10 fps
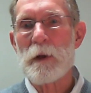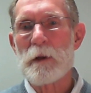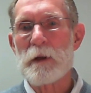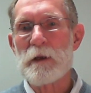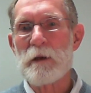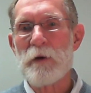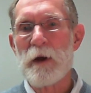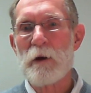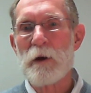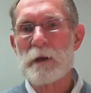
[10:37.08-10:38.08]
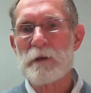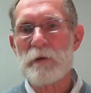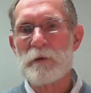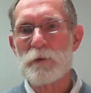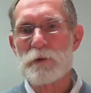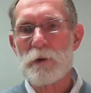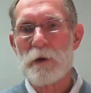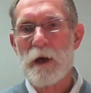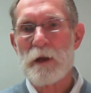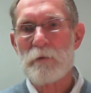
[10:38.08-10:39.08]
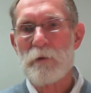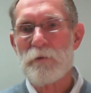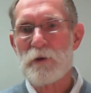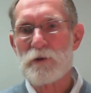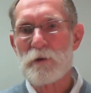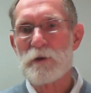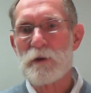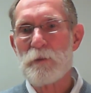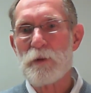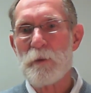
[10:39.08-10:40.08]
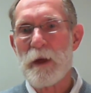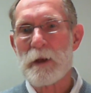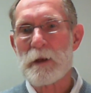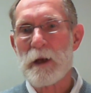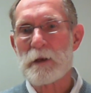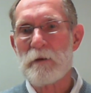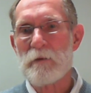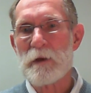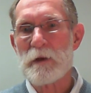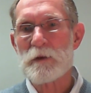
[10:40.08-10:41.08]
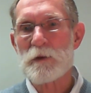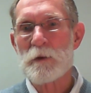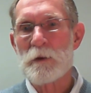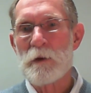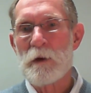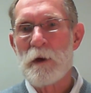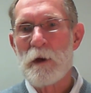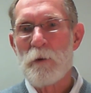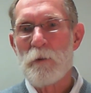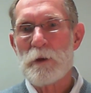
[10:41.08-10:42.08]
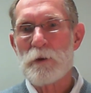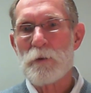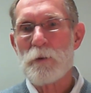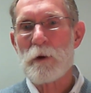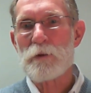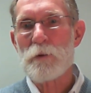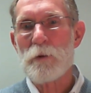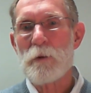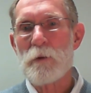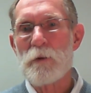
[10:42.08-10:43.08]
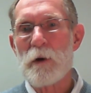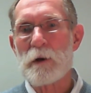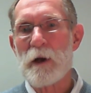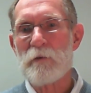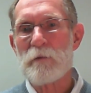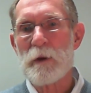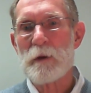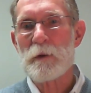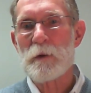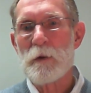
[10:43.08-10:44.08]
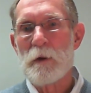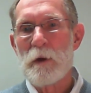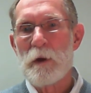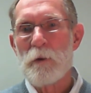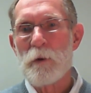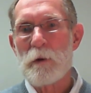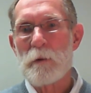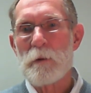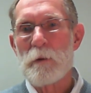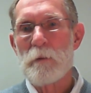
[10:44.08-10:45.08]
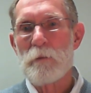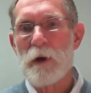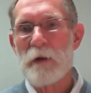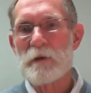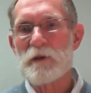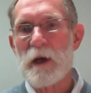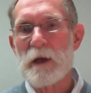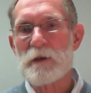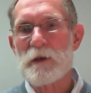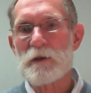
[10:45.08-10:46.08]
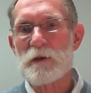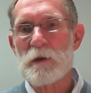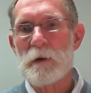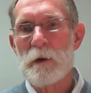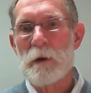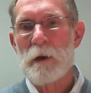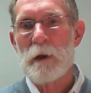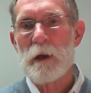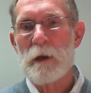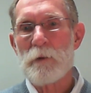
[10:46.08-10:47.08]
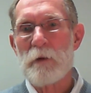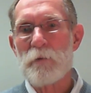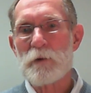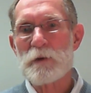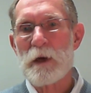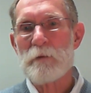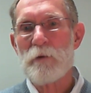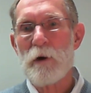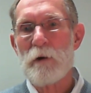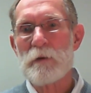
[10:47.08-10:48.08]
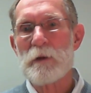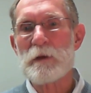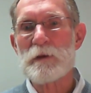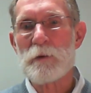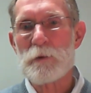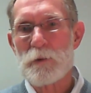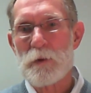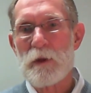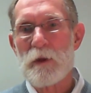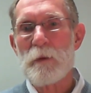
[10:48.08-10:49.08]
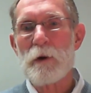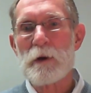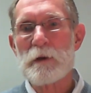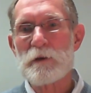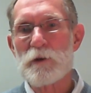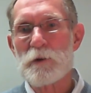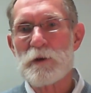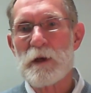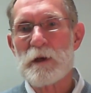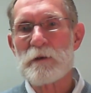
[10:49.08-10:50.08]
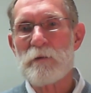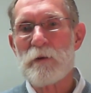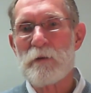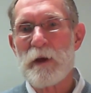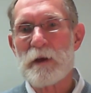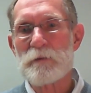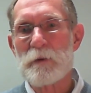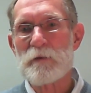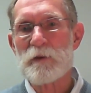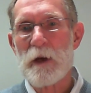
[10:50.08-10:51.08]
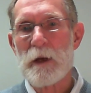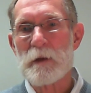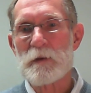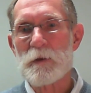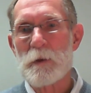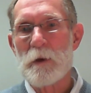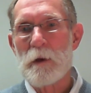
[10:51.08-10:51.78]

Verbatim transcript: identify our activities which are not official diplomatic activities. We don't work through our government. We're private scientists and when I first got involved in this, it was with the American Association for the Advancement of Science.